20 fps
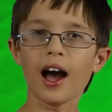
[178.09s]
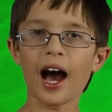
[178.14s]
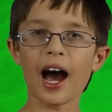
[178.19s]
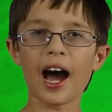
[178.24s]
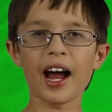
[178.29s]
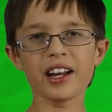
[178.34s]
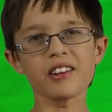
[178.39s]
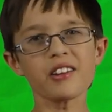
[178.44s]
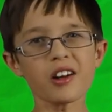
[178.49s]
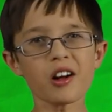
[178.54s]

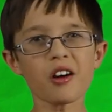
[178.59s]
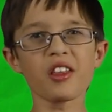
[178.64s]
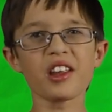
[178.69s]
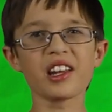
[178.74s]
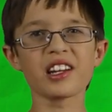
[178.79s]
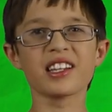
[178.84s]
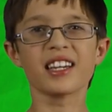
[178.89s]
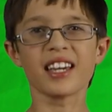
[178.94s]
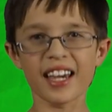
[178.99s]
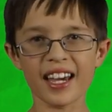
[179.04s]
How do you know
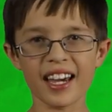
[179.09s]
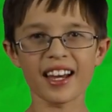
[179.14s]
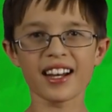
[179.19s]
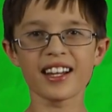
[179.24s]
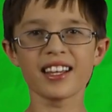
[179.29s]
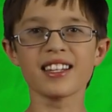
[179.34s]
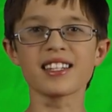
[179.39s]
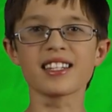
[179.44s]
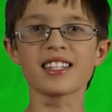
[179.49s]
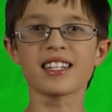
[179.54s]
that a
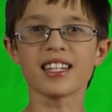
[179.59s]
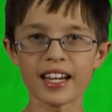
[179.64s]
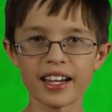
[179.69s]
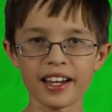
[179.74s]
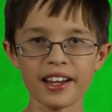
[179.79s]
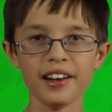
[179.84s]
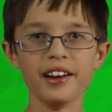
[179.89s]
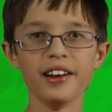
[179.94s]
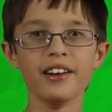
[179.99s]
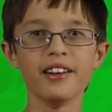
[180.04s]
can is
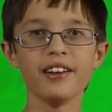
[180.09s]
tin?